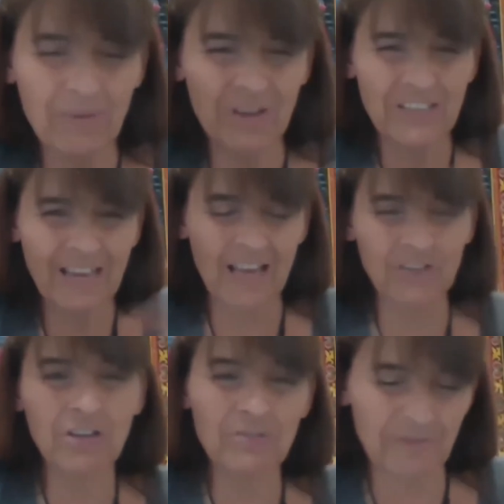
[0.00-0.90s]
because it can
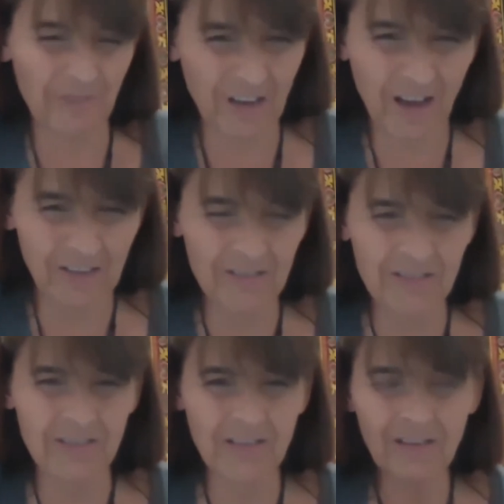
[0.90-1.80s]
show different
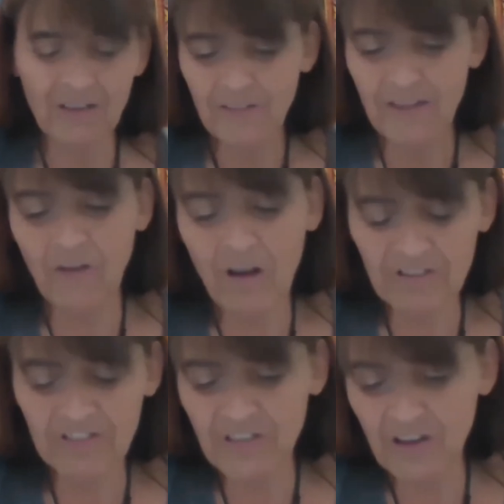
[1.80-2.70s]
colors. There are
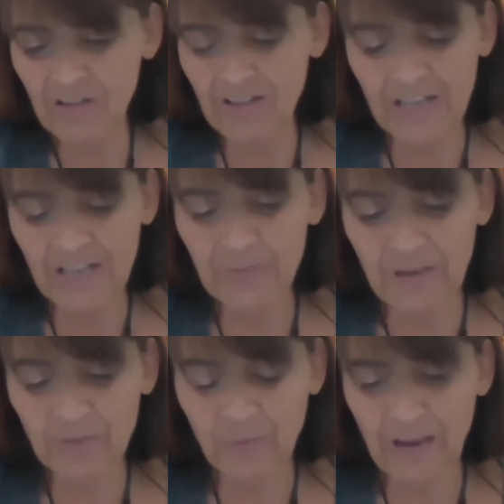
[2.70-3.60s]
certain
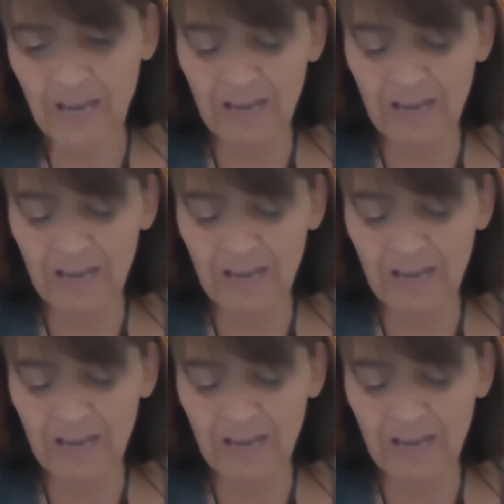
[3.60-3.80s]
aspects where